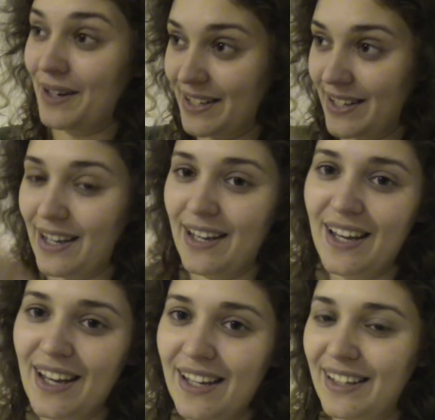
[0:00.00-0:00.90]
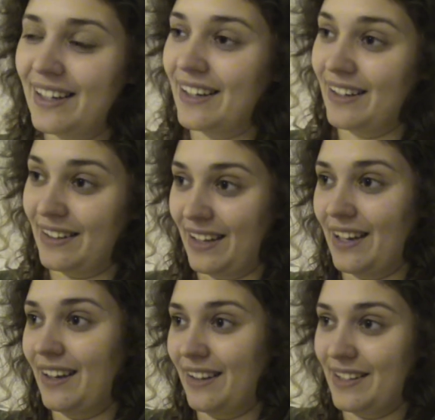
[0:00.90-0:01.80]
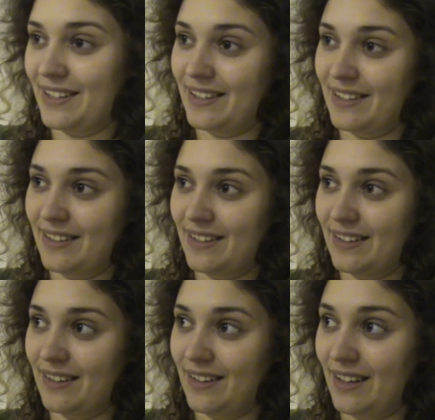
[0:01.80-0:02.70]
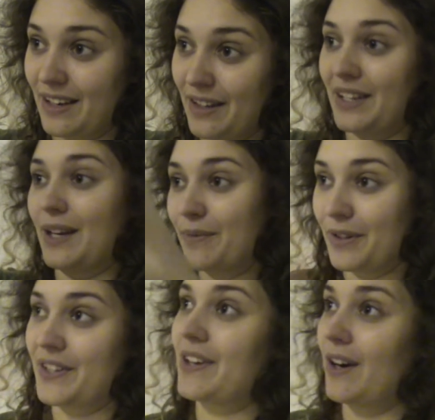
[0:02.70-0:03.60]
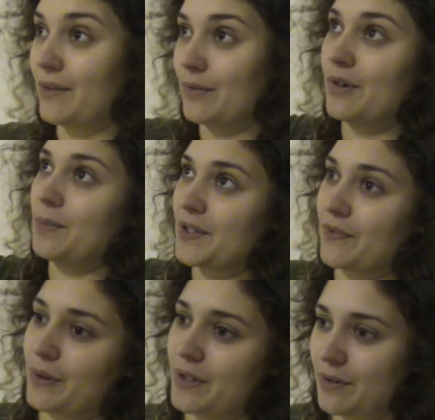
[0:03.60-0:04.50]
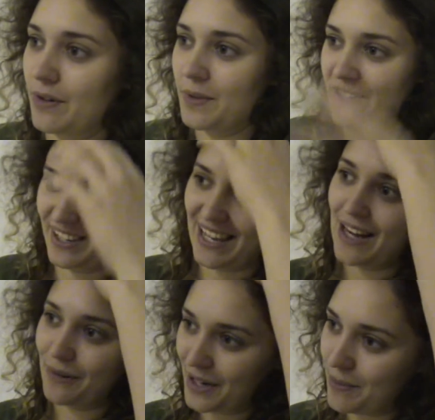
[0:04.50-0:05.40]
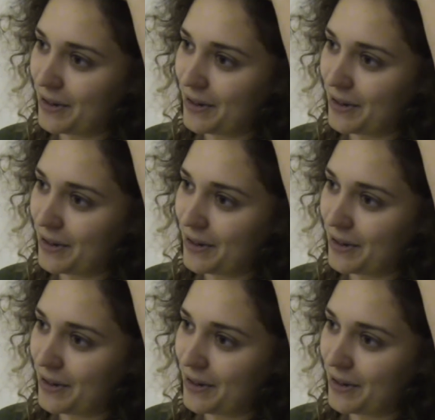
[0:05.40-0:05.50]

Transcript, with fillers: Especially the Yeah, the, this another name for this kind of room, this vaulted room, is a gallery.